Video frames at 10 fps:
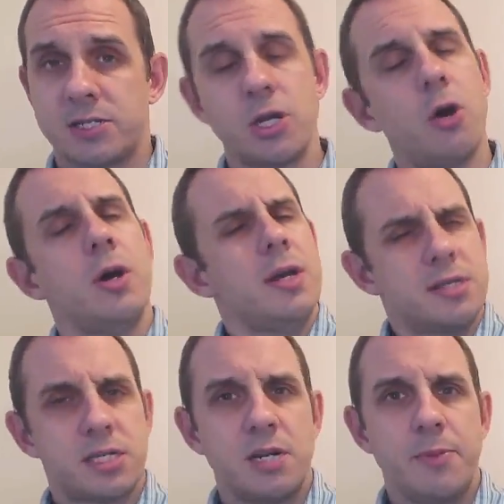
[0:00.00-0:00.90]
So
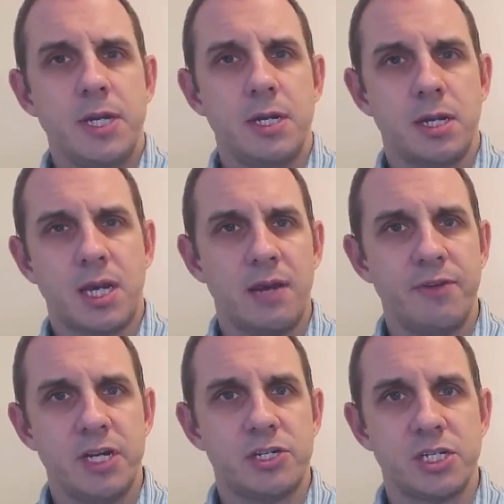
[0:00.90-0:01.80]
it's going to be in kind
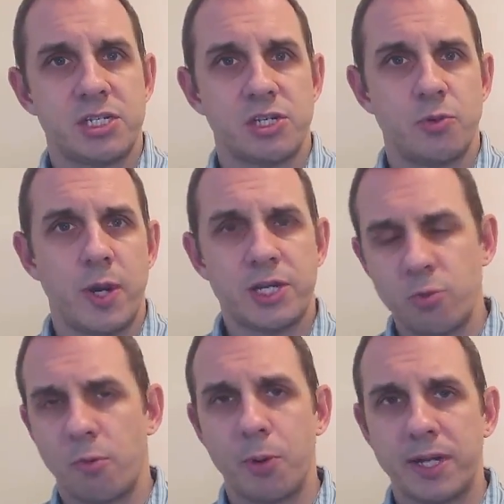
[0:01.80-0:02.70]
of an interesting
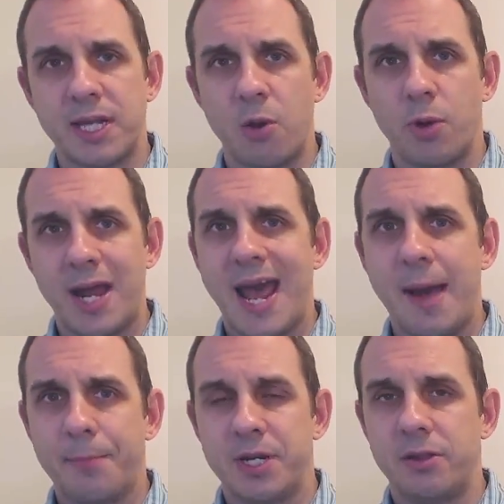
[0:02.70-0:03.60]
situation. We'll break down what
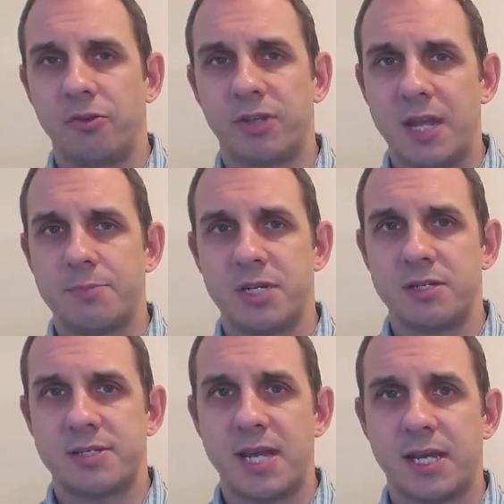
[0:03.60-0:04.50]
happened in those games in
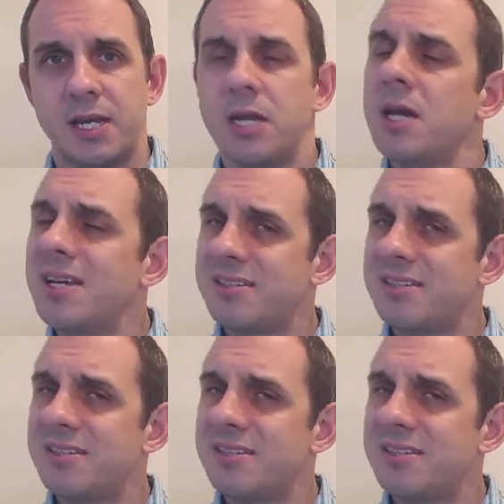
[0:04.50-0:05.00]
a second.